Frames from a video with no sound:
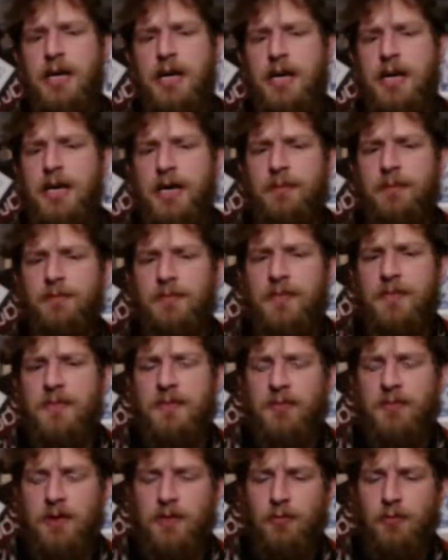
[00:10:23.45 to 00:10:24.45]

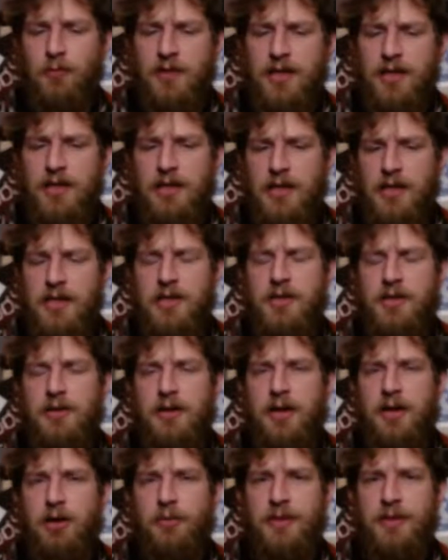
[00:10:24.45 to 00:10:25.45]
If you have a really
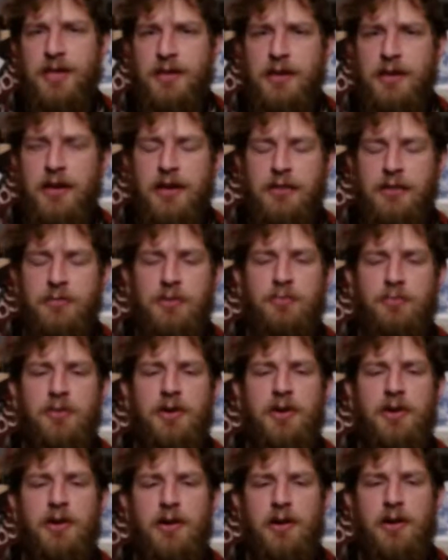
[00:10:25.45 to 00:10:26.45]
glacial helmet, it can be
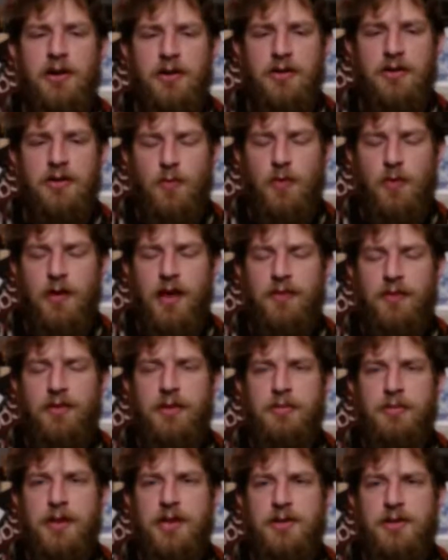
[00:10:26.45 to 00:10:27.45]
pretty hard and won't have
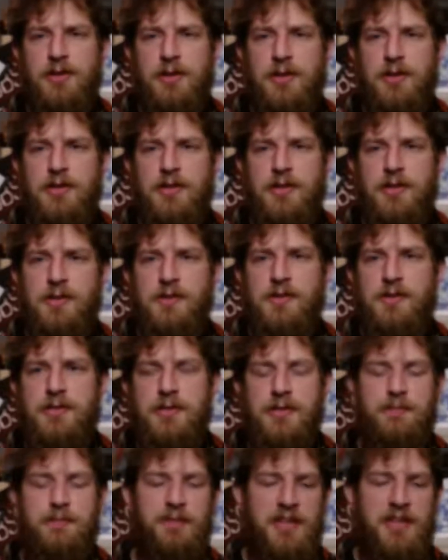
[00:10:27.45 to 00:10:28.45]
any major issues
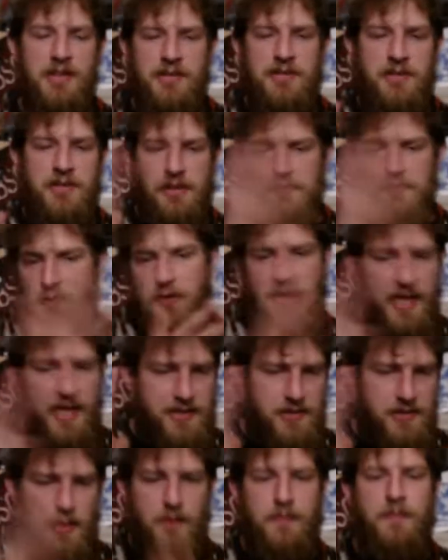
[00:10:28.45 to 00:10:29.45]
just because stuff will
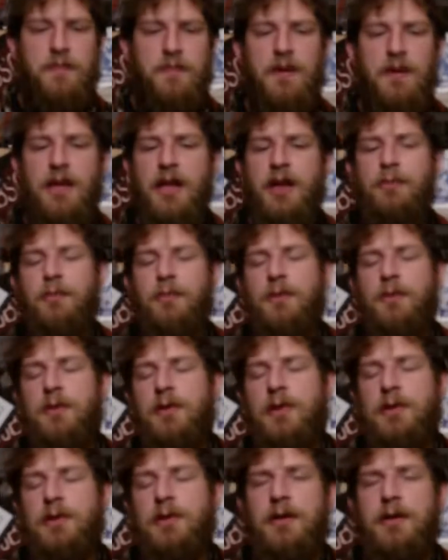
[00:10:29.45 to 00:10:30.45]
glance off of it a lot
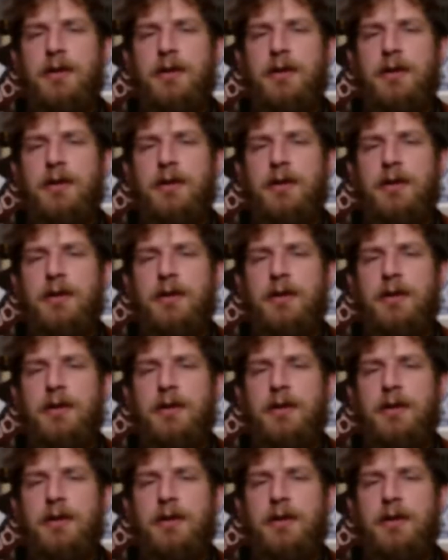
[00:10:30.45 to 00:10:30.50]
more.